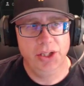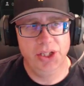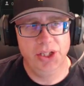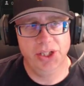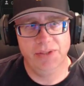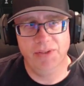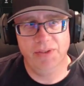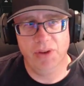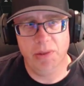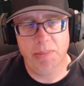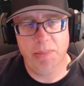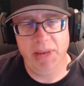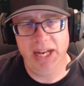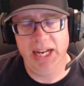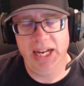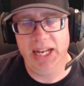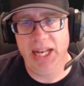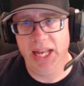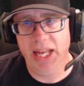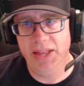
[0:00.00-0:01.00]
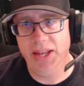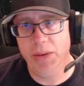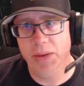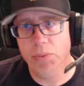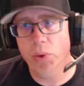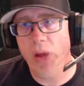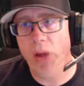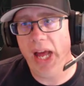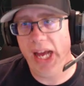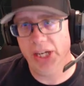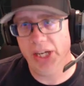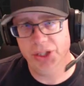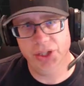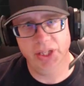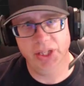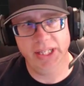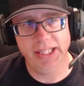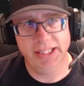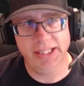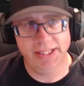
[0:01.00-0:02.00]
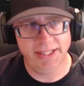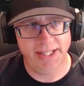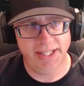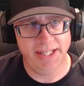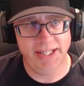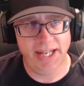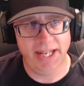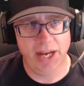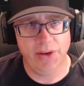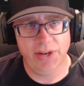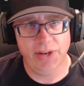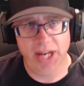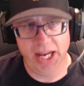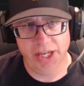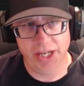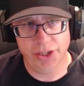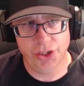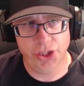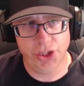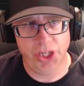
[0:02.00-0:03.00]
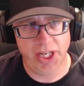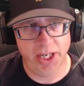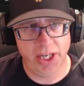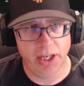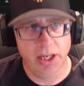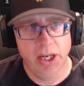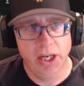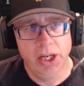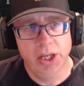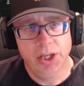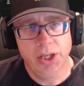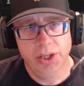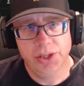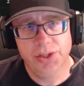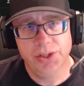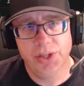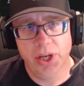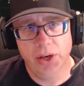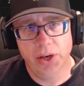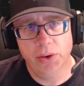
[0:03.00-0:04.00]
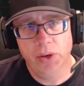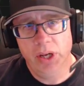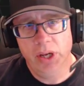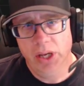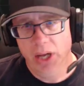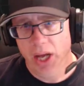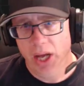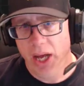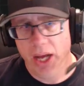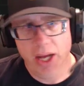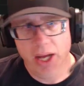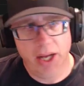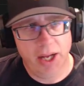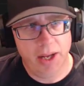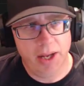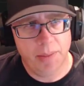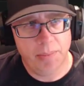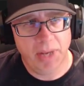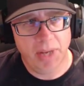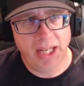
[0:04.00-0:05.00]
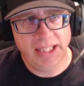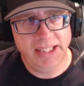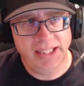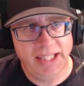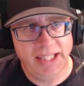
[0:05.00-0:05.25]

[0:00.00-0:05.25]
just for a minute, and then we'll actually sit down at a chair. So I